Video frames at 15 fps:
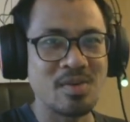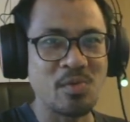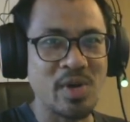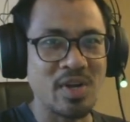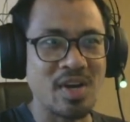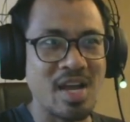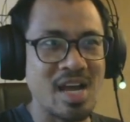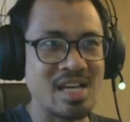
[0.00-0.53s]

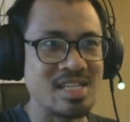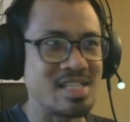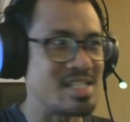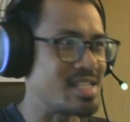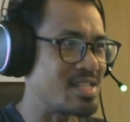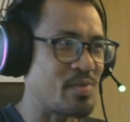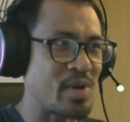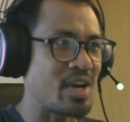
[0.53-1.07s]
recognize. It's
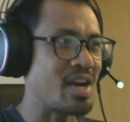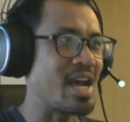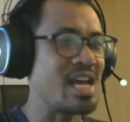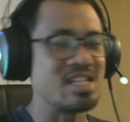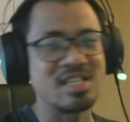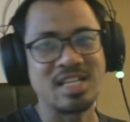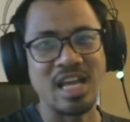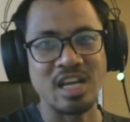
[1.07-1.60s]
just recognized
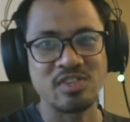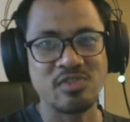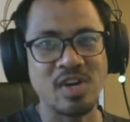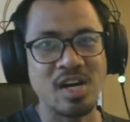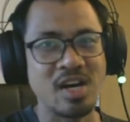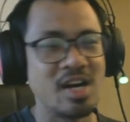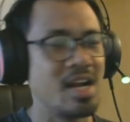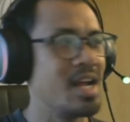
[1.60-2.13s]
as a text
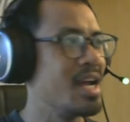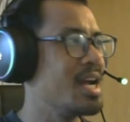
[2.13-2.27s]
file.